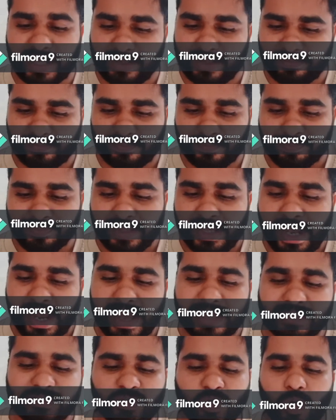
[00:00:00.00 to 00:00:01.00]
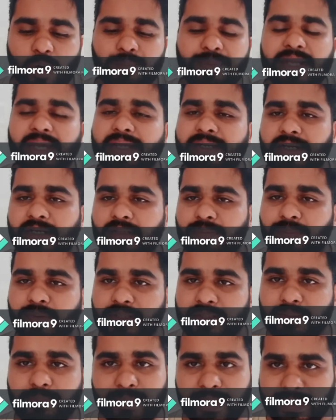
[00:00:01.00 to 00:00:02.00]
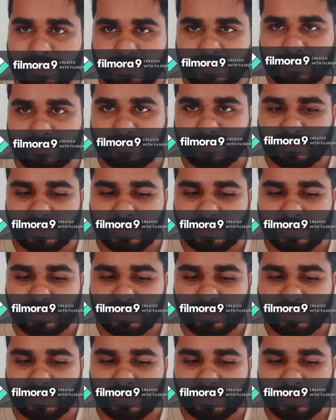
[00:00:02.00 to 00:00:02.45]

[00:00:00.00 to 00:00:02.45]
life as comprehended by the mind.